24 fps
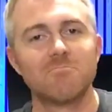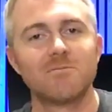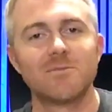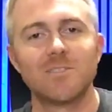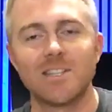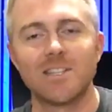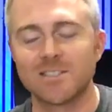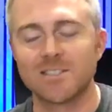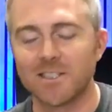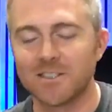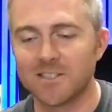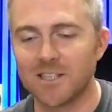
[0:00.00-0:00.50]

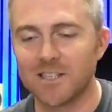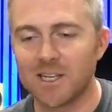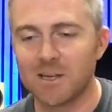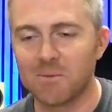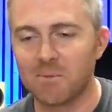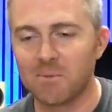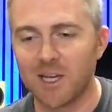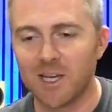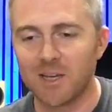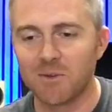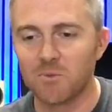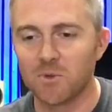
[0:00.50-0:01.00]
That sounds like a
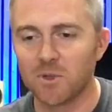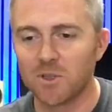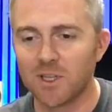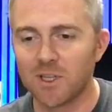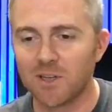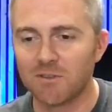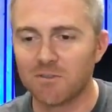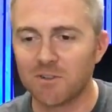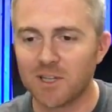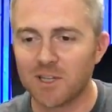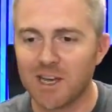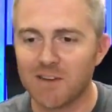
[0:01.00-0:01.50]
plan. We'll
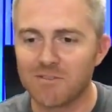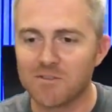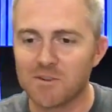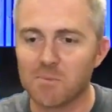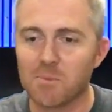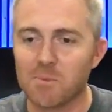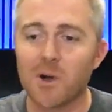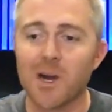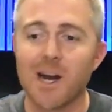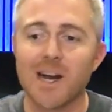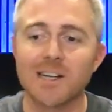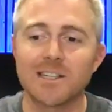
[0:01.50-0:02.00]
definitely have to
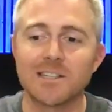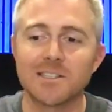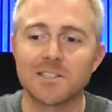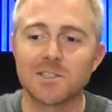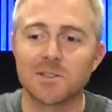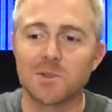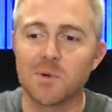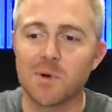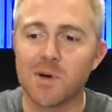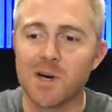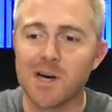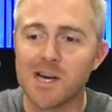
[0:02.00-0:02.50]
practice
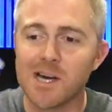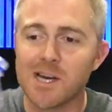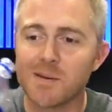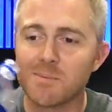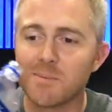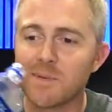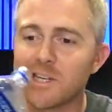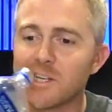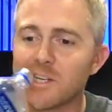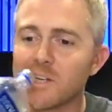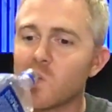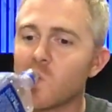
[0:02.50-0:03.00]
quite a
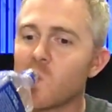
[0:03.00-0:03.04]
bit.